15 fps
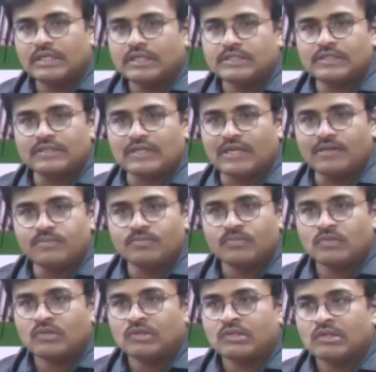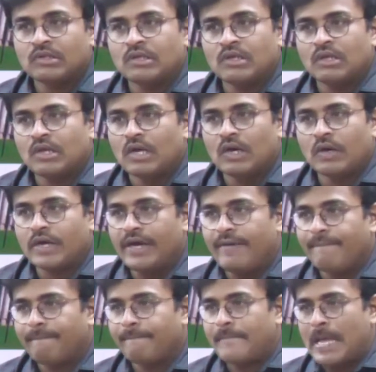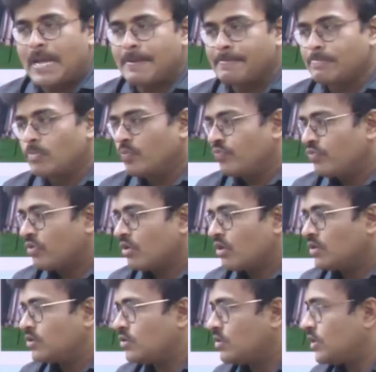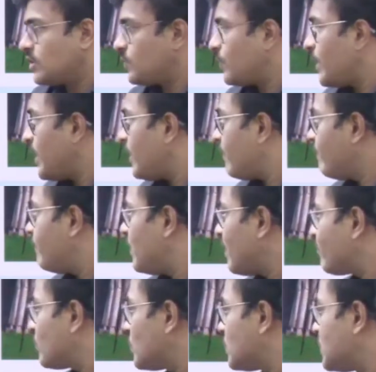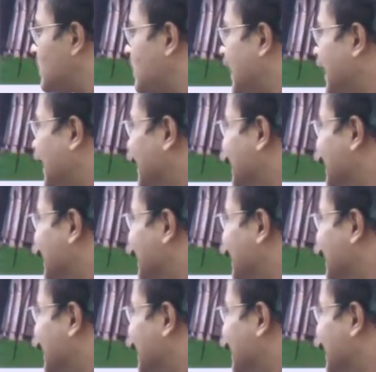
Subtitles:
Is this clear? Okay. So this way we have to see,